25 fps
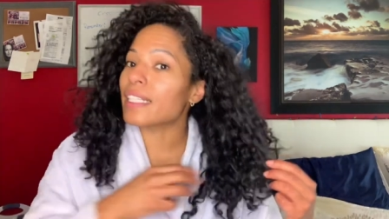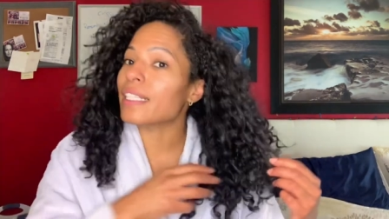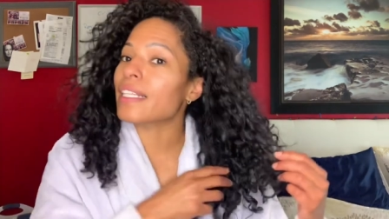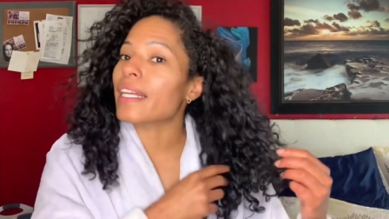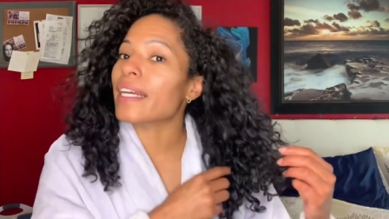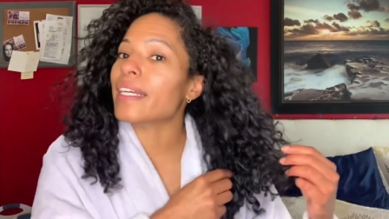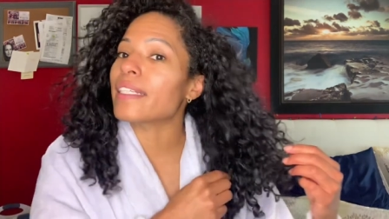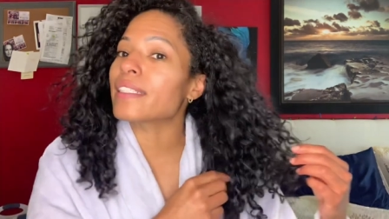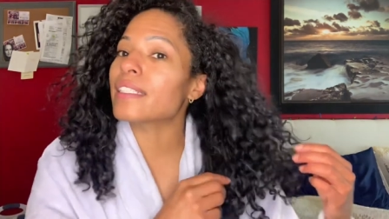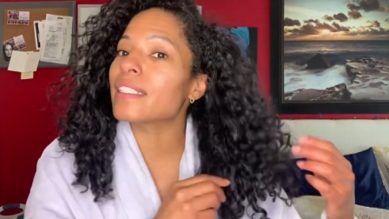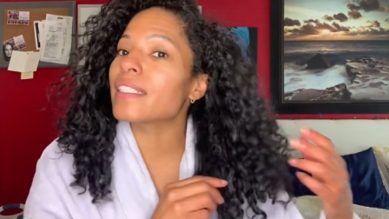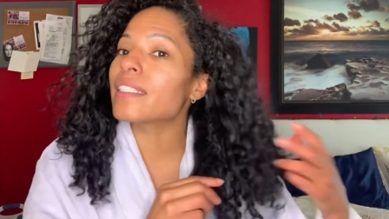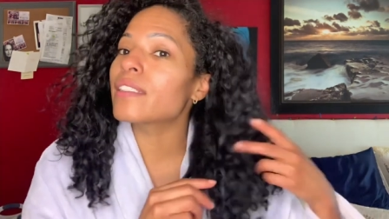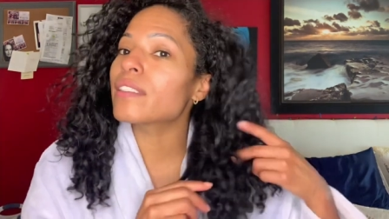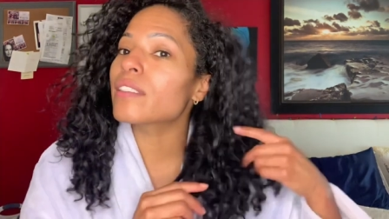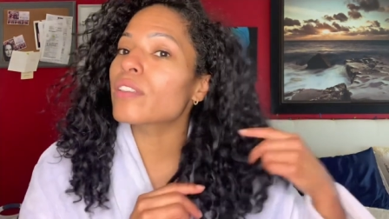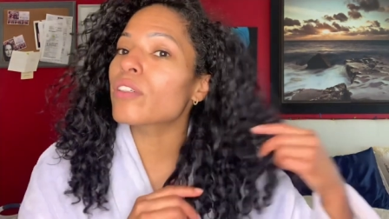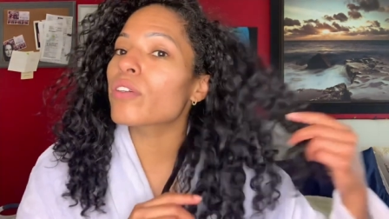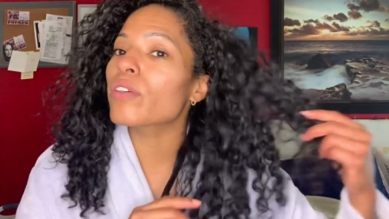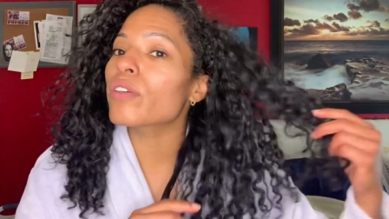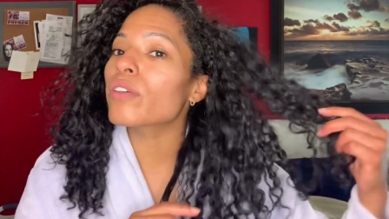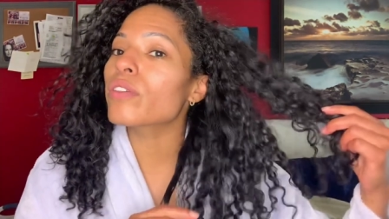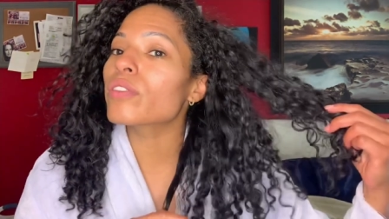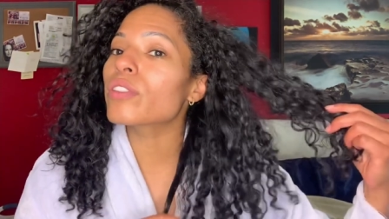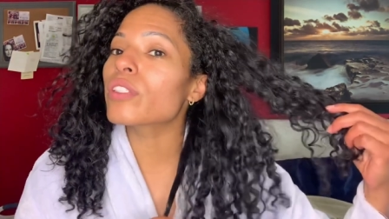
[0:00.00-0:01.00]
like these
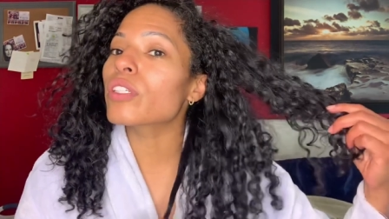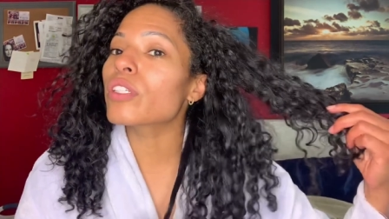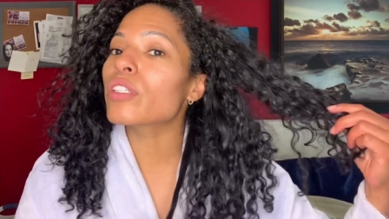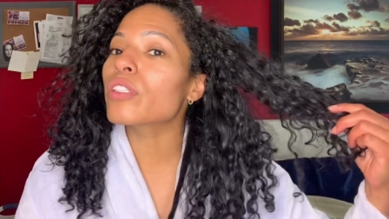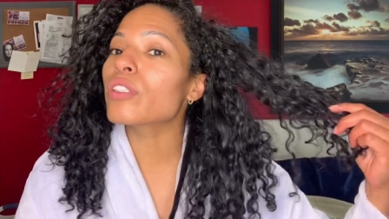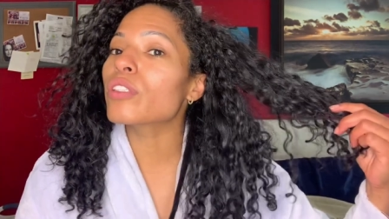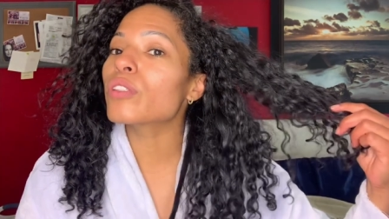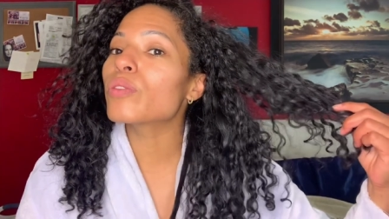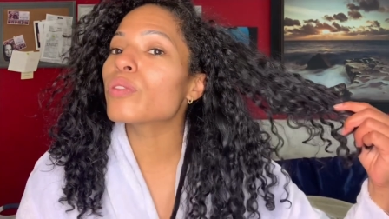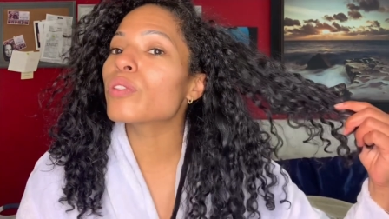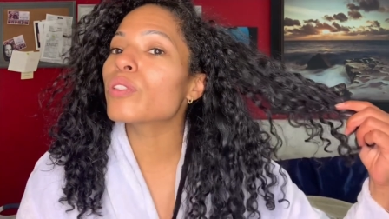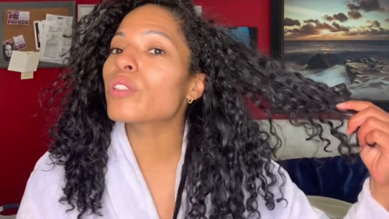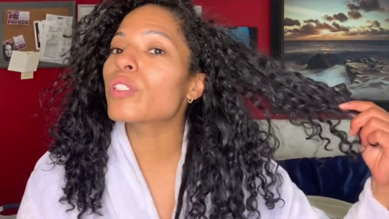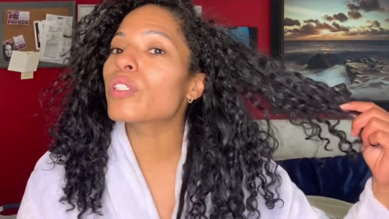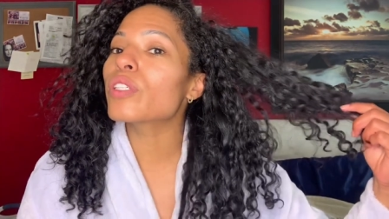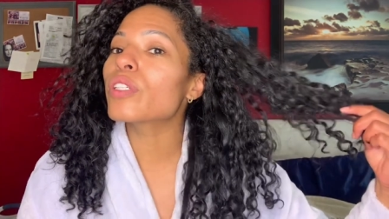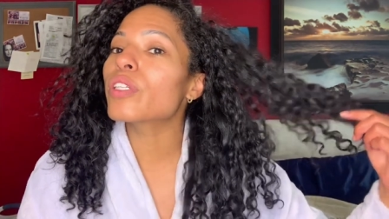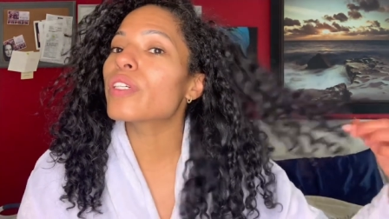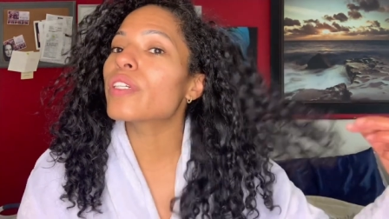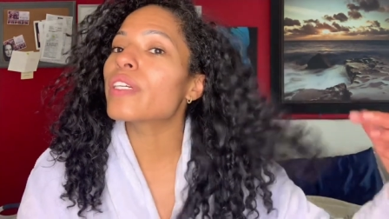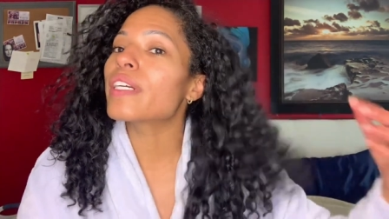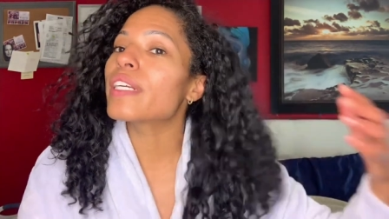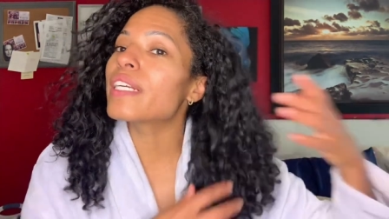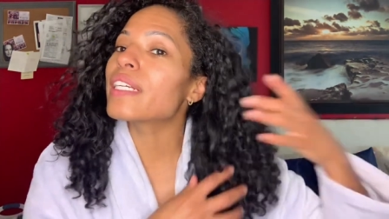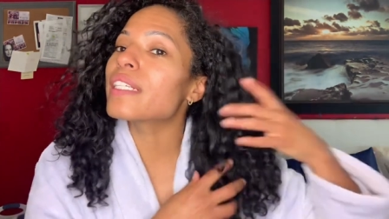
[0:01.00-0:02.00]
curls are
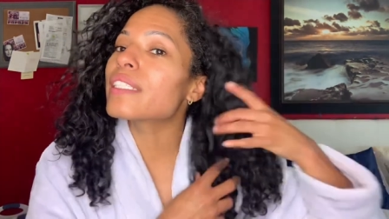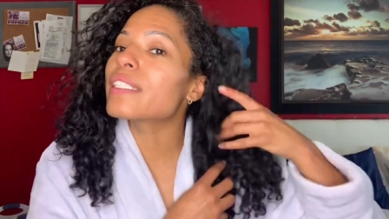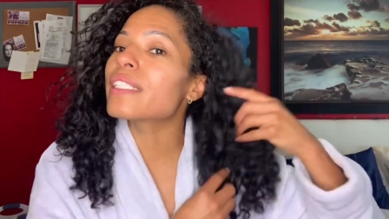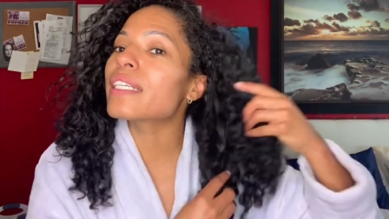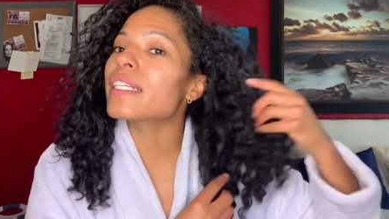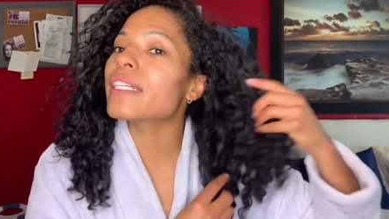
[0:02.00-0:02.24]
looser and it's